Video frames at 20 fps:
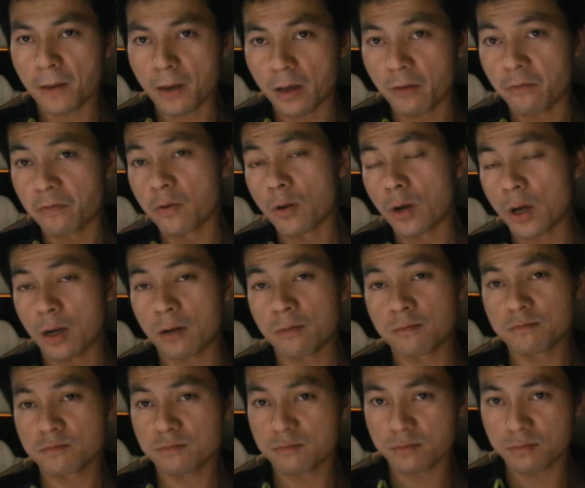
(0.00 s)
if you
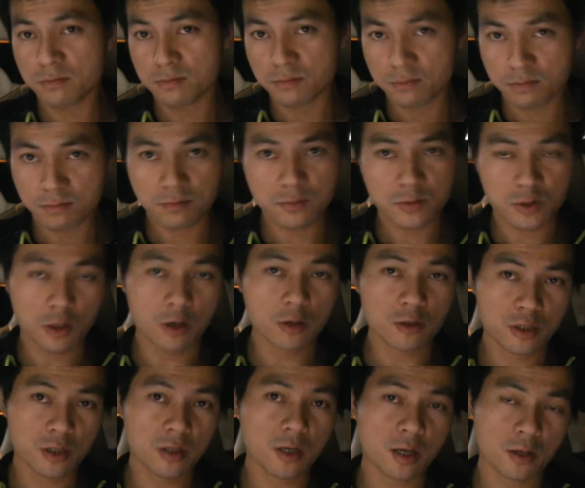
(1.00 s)
have
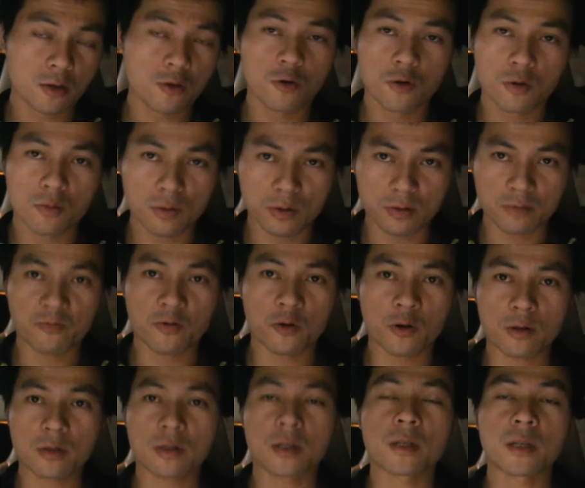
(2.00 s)
charging at home at
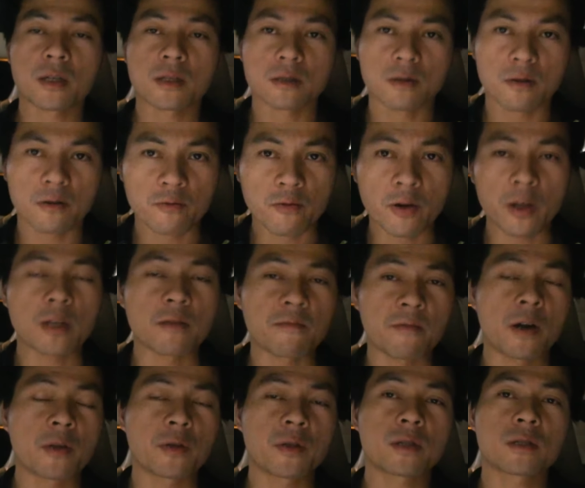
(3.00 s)
work, then that's a great
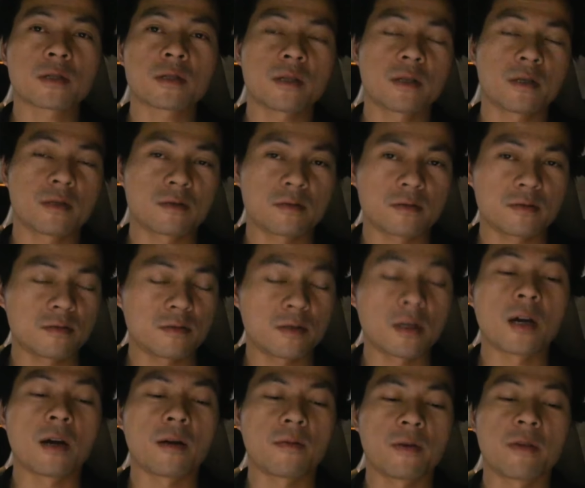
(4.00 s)
advantage. It's,
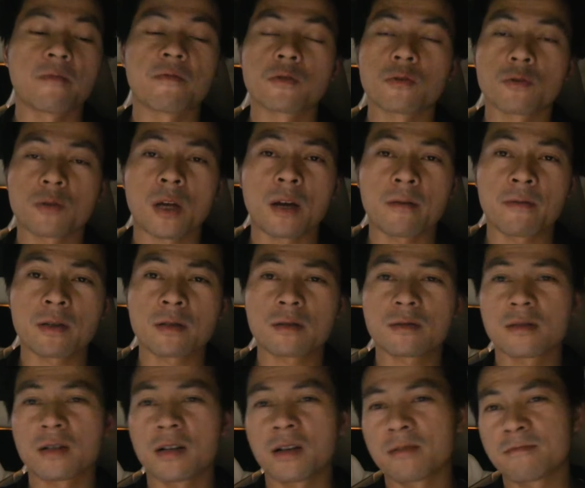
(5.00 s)
yeah, if you don't have it,
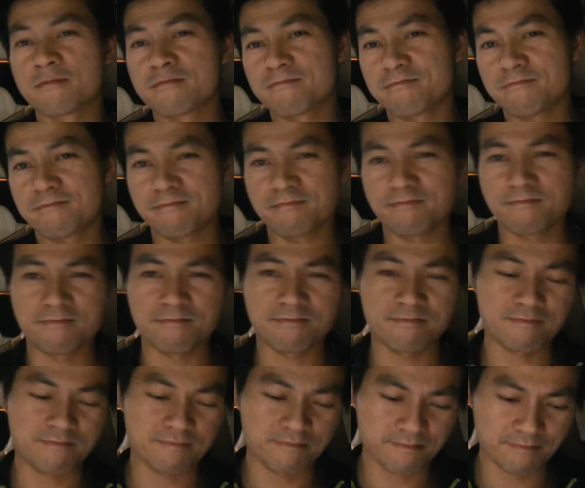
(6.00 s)
then
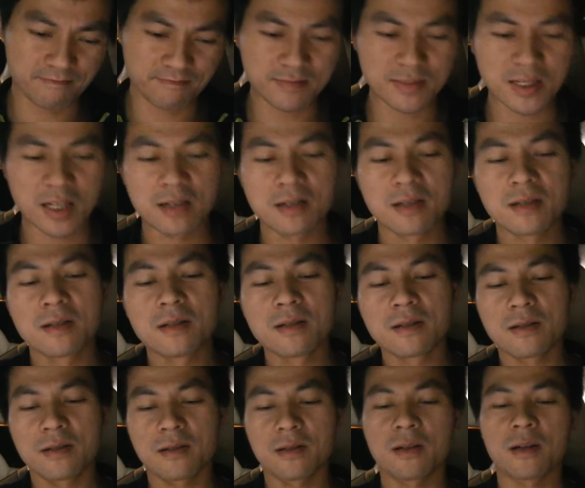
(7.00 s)
um,
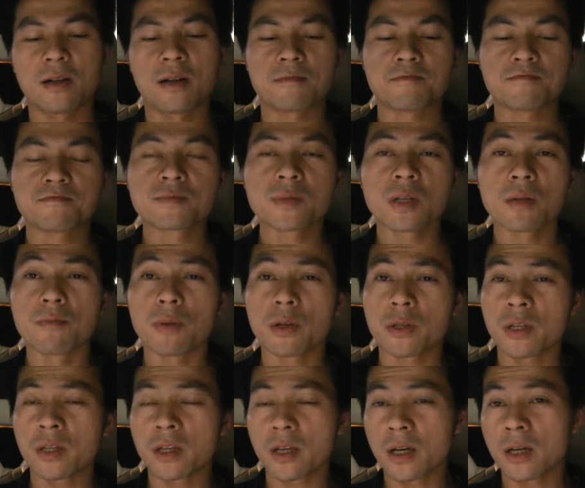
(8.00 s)
yeah. But
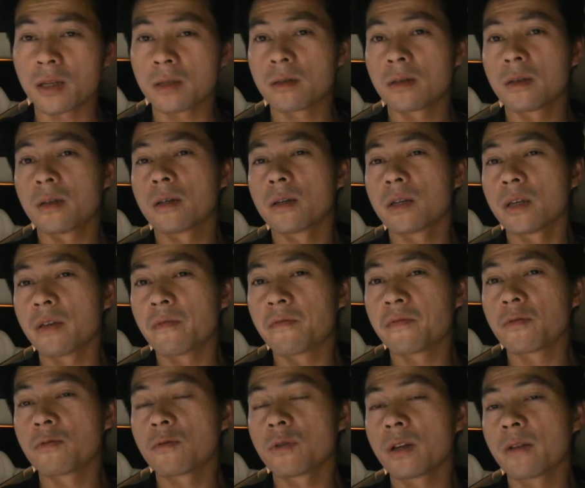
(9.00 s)
then again,
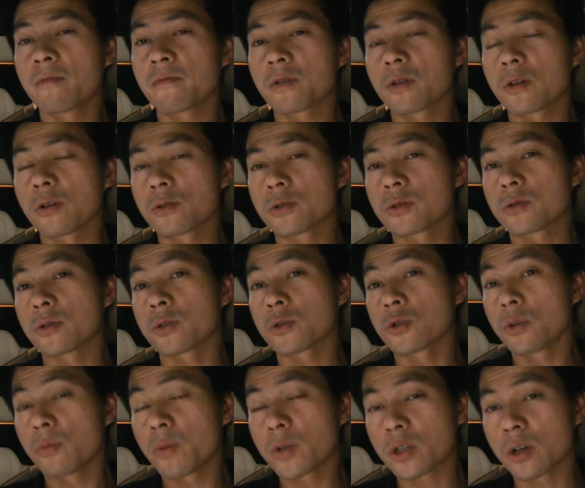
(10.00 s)
if you live close to a
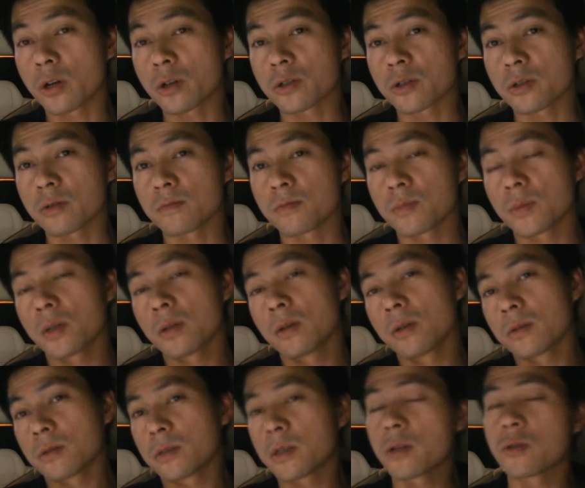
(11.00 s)
supercharger,
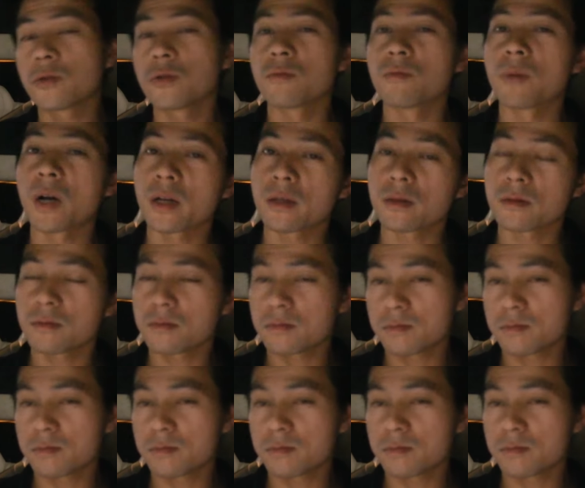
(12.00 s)
then you might